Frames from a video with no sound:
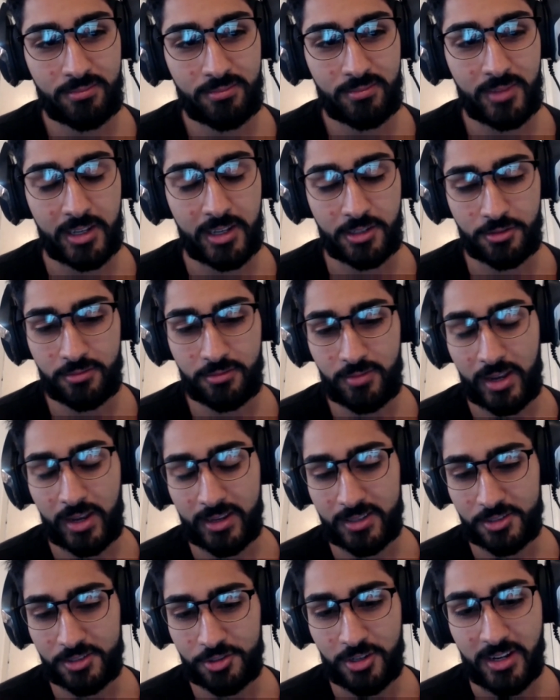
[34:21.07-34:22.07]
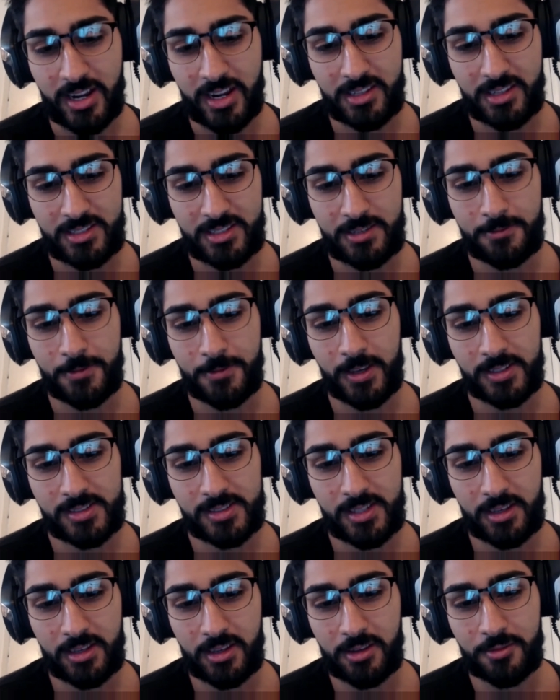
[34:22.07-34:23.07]
like, I guess, genetic defects
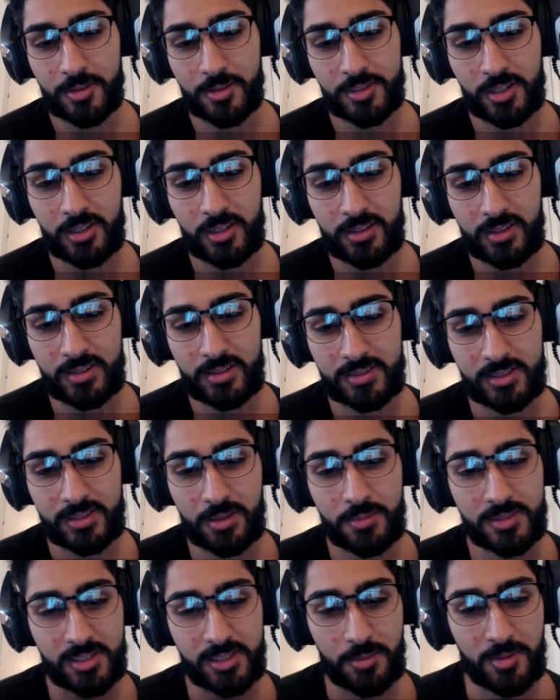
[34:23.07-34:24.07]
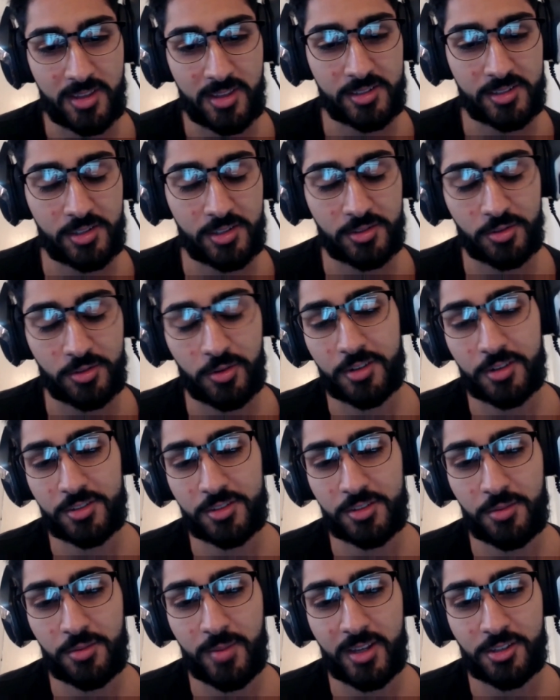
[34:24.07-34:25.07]
that can result in some of these disorders
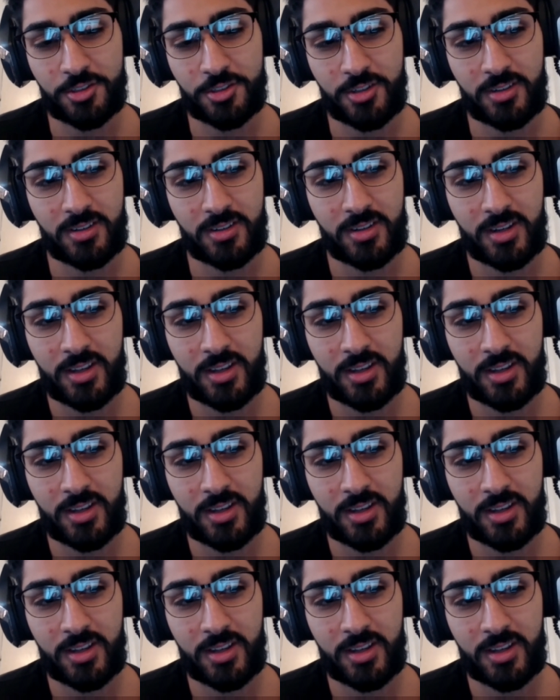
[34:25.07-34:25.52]
you mentioned.